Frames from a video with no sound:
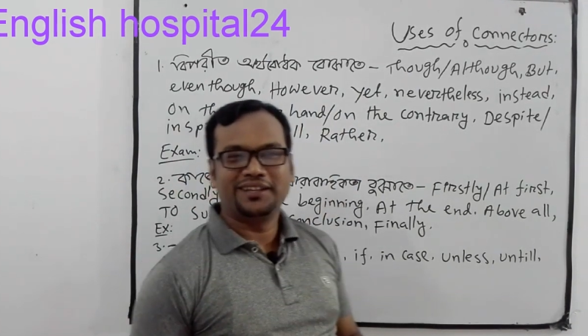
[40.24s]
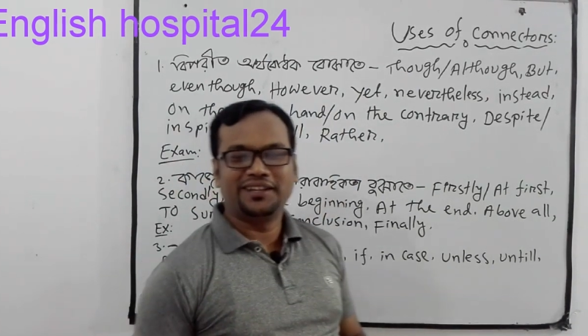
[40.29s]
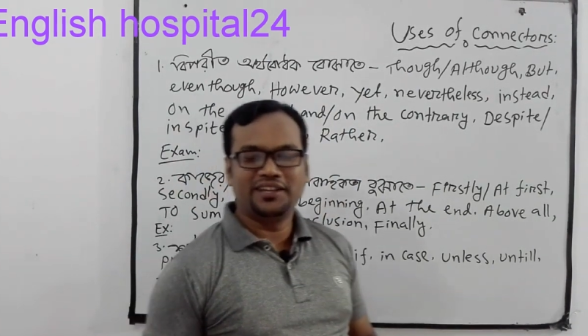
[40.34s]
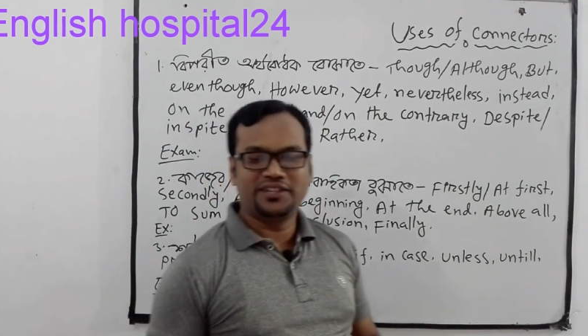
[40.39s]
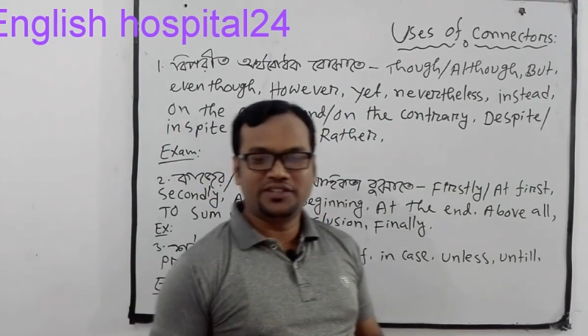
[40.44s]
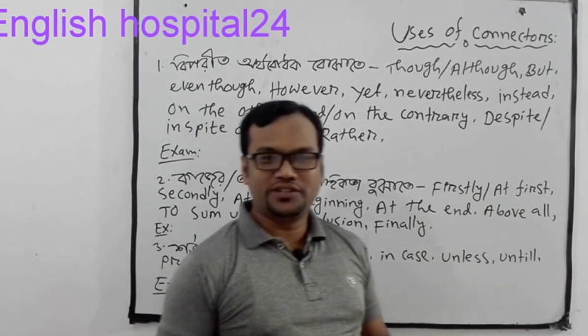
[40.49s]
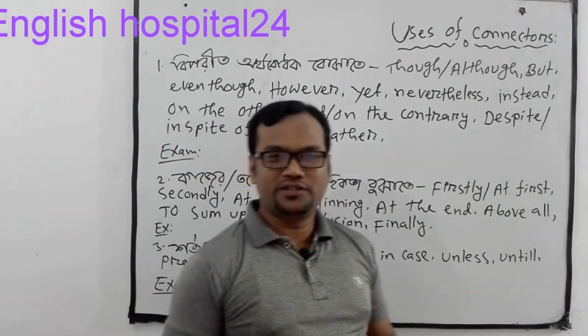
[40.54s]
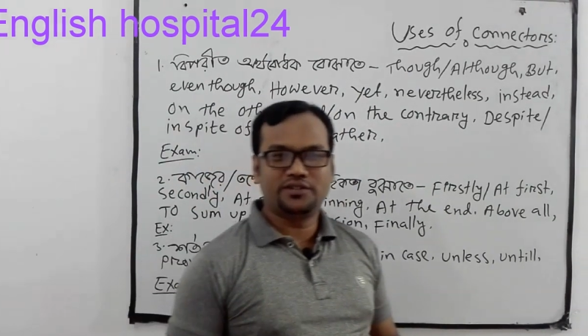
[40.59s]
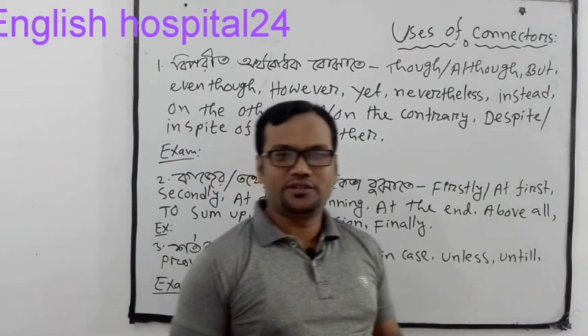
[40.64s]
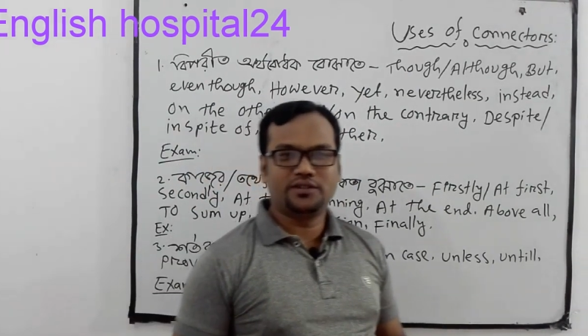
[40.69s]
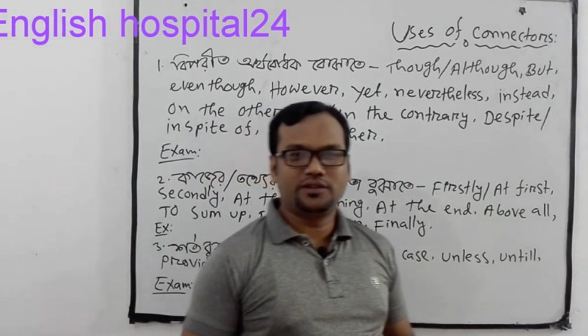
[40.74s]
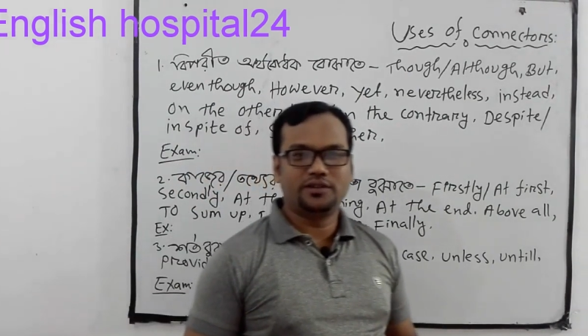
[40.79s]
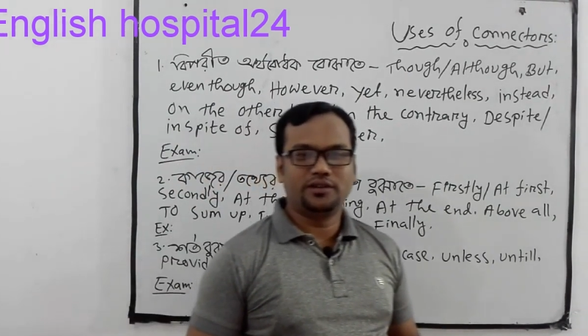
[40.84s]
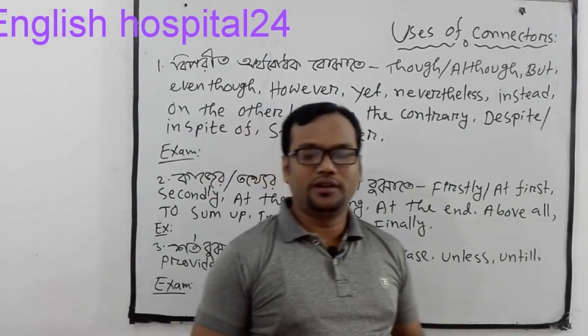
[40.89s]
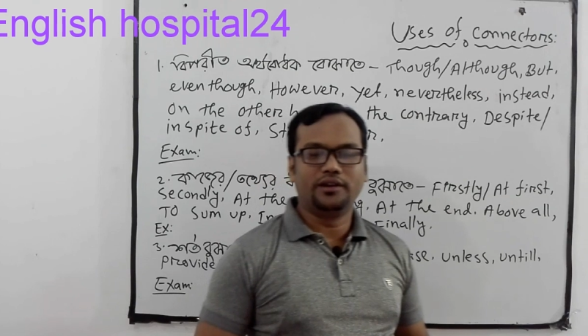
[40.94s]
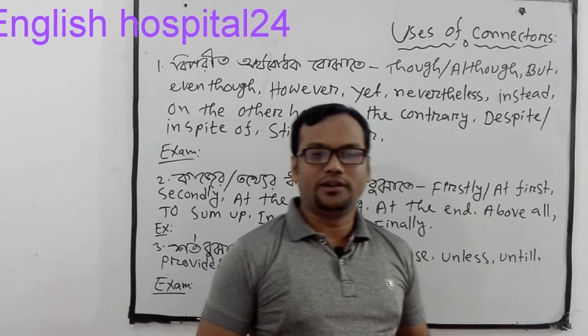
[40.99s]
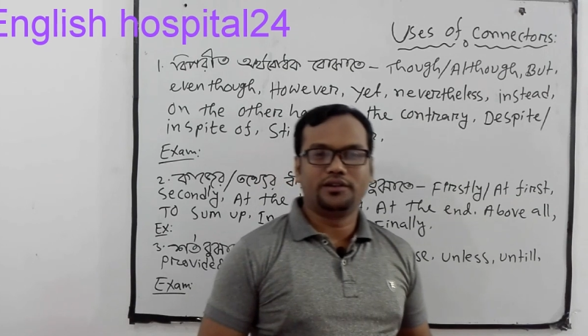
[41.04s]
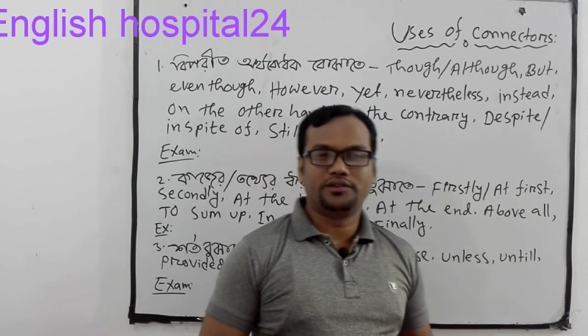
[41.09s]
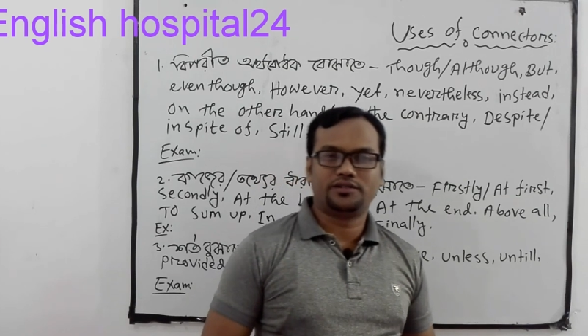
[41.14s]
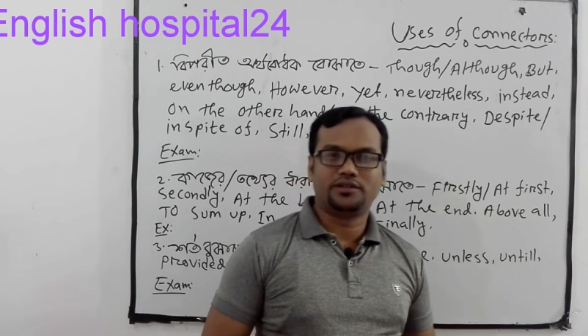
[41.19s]

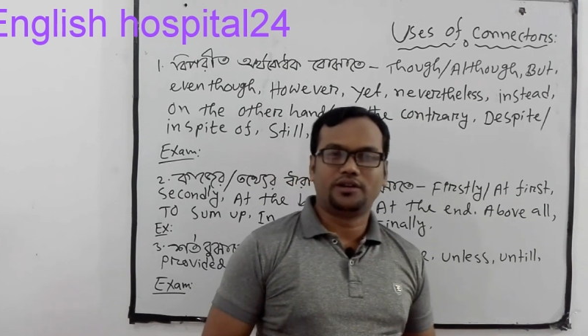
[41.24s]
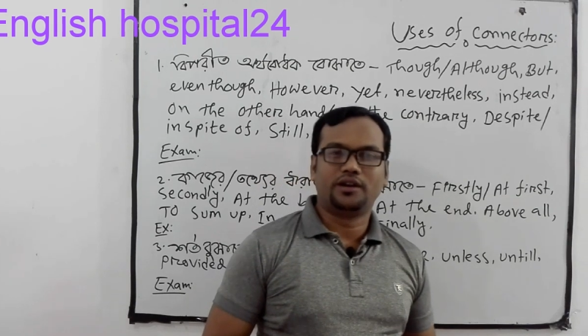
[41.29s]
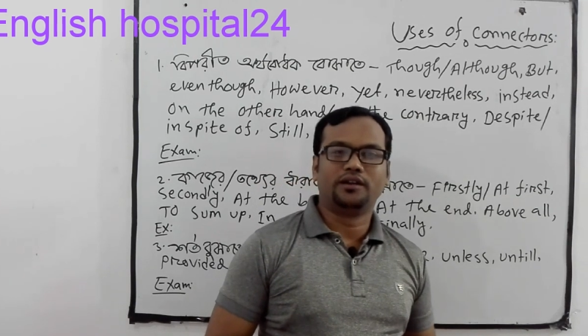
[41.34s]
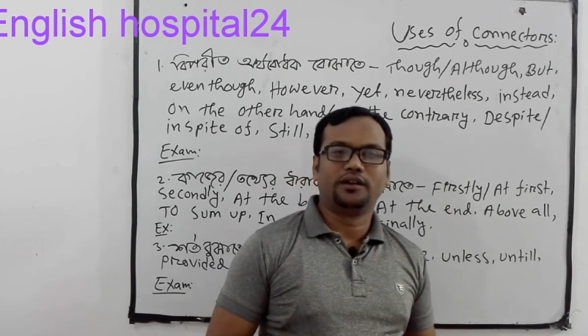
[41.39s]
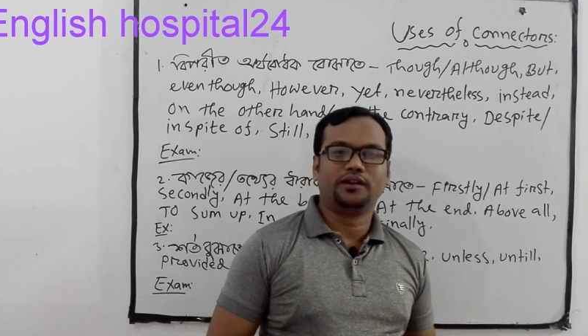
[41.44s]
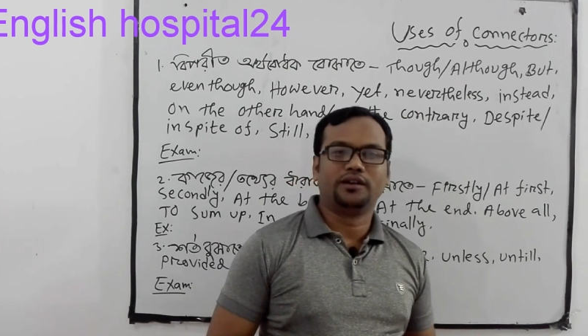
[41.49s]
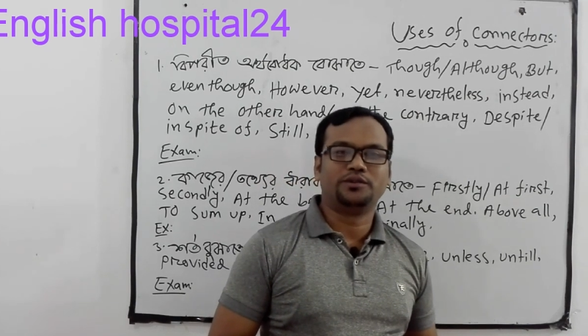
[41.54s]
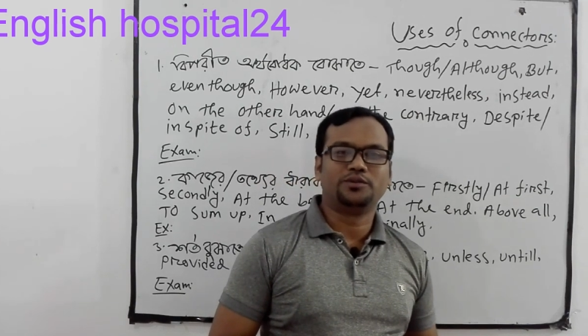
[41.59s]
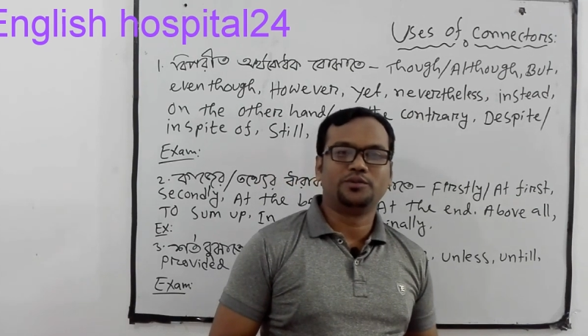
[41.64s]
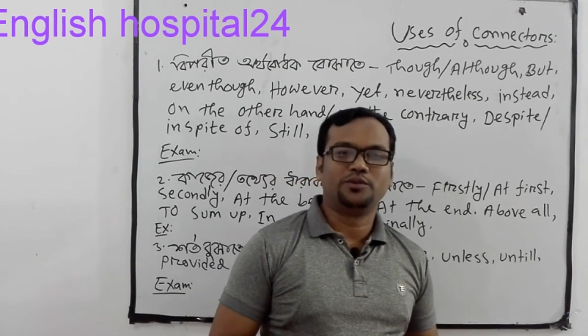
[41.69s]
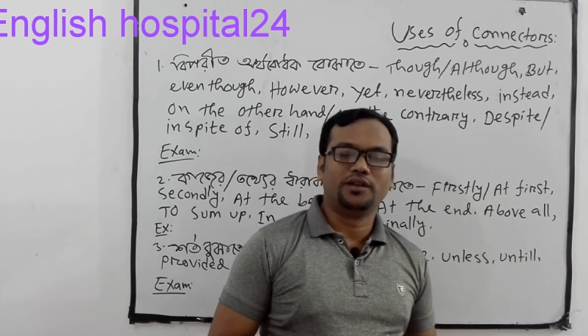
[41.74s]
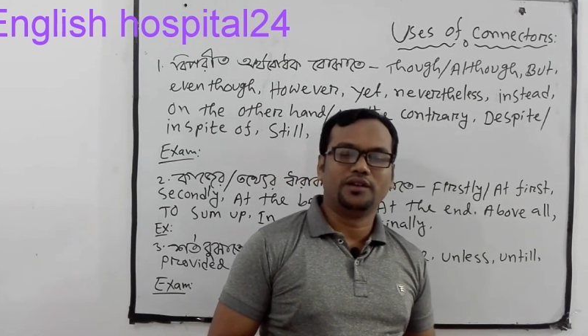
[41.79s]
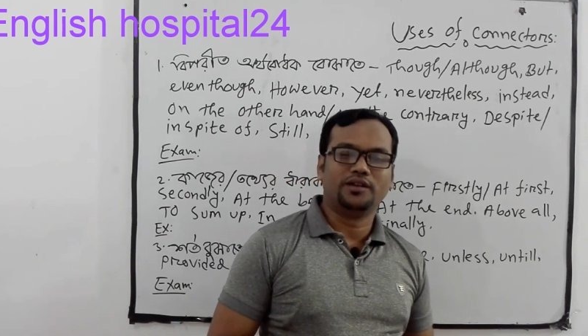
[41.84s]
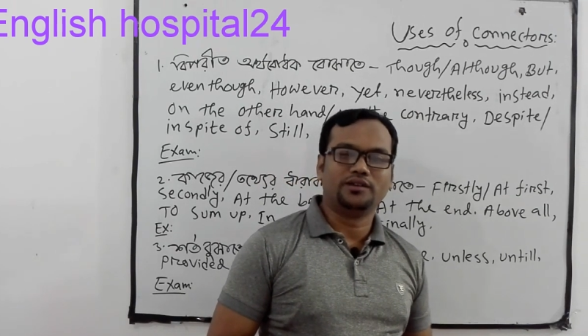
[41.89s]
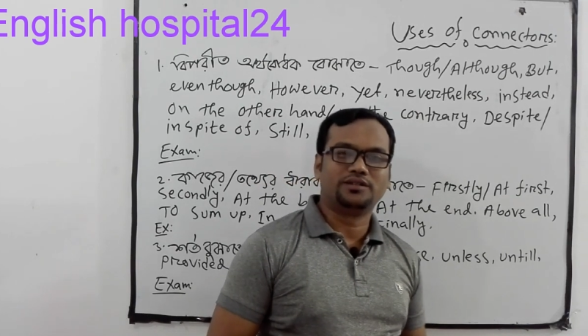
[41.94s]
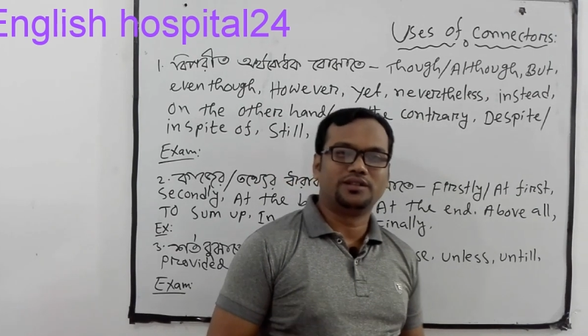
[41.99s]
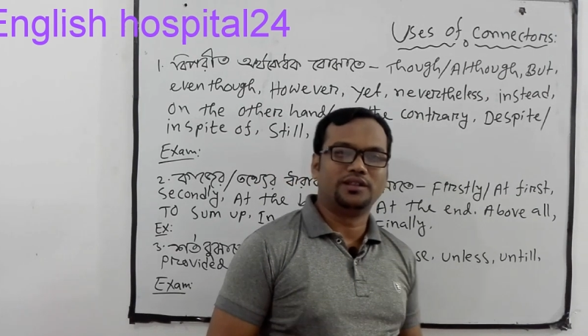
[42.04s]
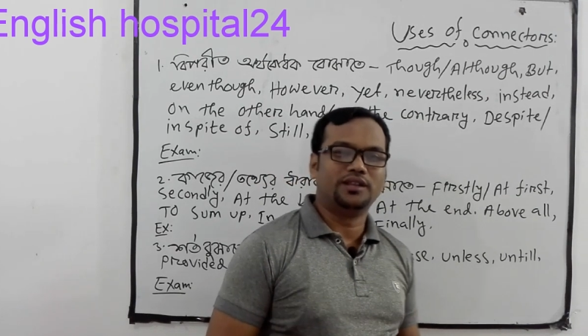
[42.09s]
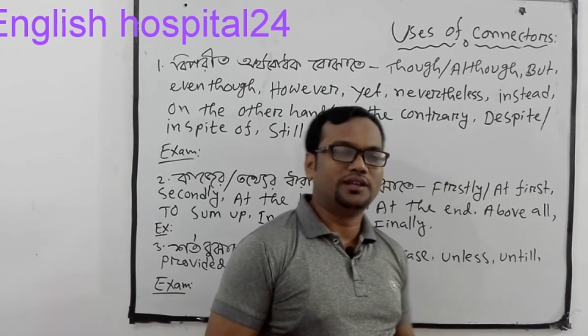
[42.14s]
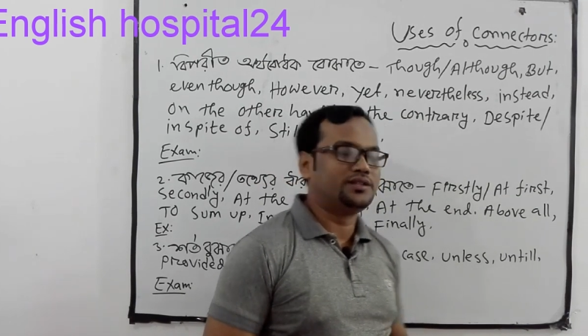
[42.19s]
get started
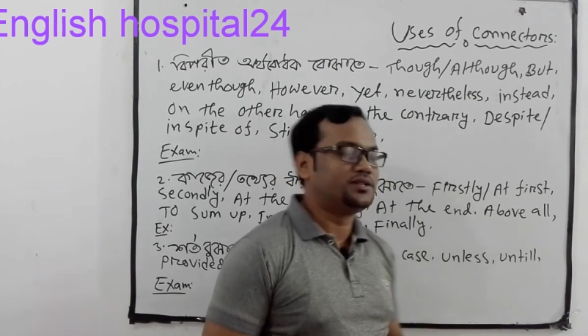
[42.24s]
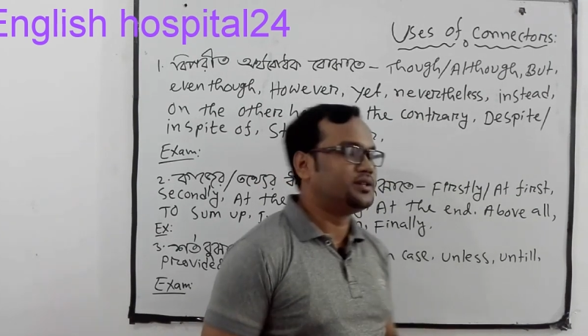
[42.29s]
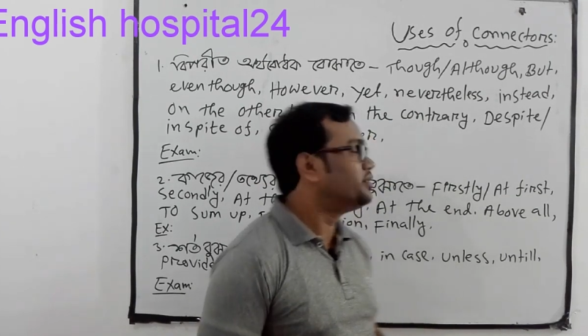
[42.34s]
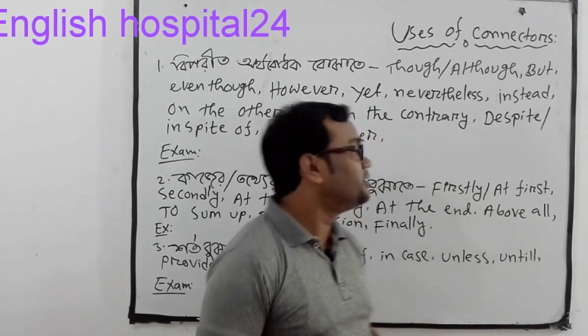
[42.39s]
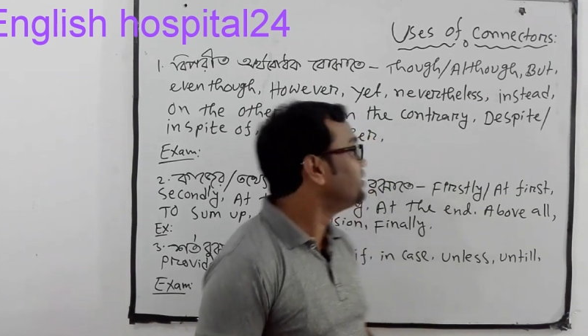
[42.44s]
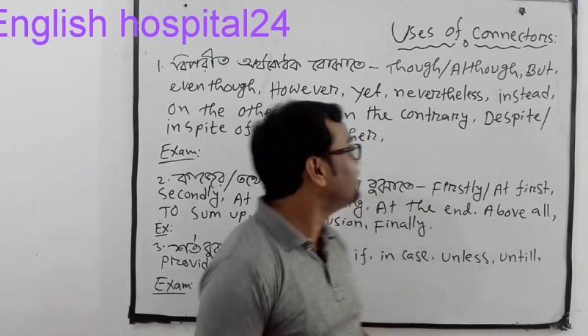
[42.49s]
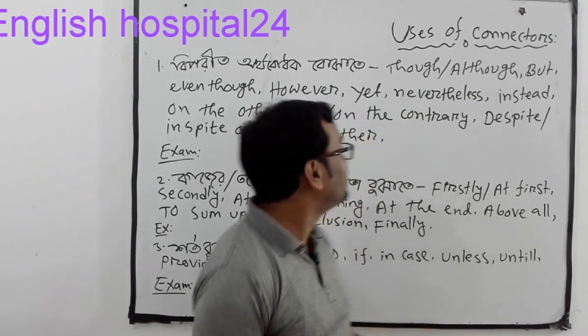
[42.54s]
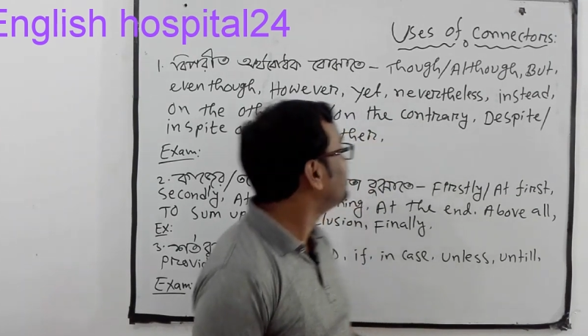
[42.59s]
today's lesson,